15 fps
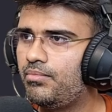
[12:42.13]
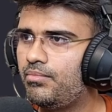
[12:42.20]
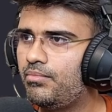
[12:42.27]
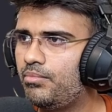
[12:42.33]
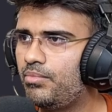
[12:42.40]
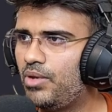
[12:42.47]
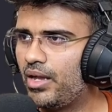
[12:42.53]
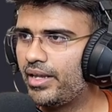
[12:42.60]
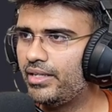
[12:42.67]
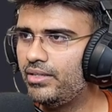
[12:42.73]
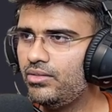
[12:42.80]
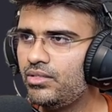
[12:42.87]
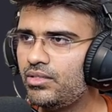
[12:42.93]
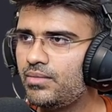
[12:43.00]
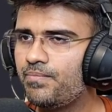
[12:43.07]

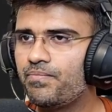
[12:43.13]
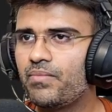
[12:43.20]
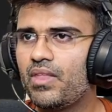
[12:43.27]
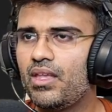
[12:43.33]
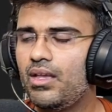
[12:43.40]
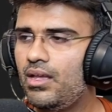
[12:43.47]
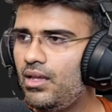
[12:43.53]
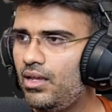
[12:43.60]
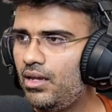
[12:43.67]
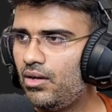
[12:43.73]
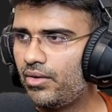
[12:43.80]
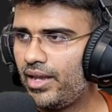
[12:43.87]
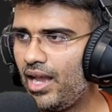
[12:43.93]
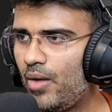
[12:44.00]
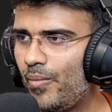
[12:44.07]
plugins.
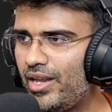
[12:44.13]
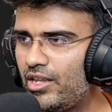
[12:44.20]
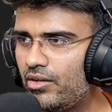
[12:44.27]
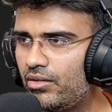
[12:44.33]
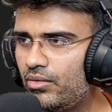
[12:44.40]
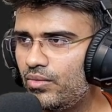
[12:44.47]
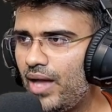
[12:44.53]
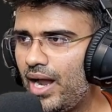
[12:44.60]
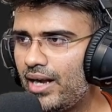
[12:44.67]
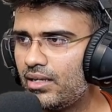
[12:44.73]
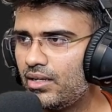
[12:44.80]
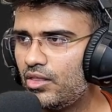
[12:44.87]
Okay, and when you do that,